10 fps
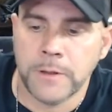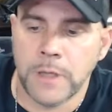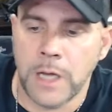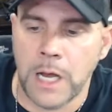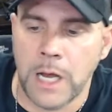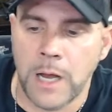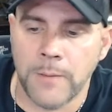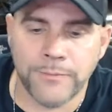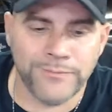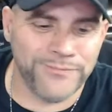
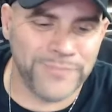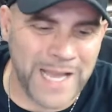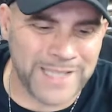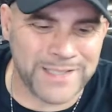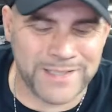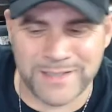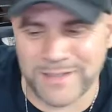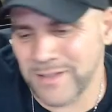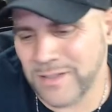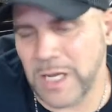that's
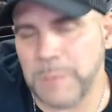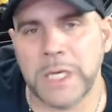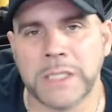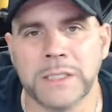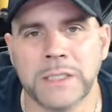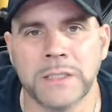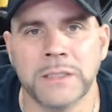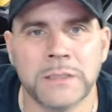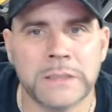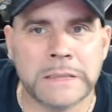subject to
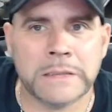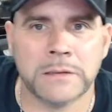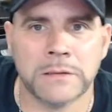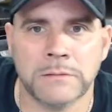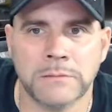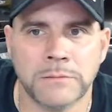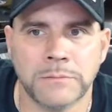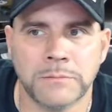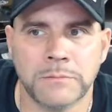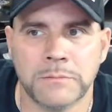
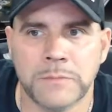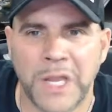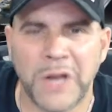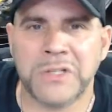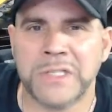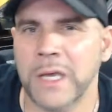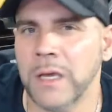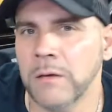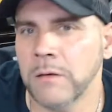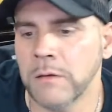
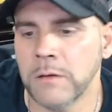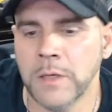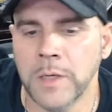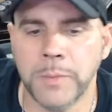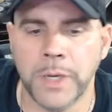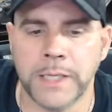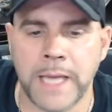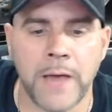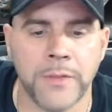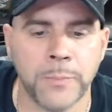hearsay. But,
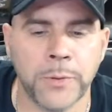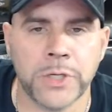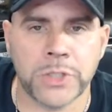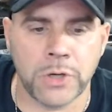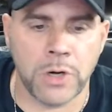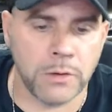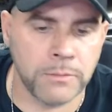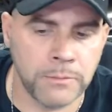yeah, they're pretty strong.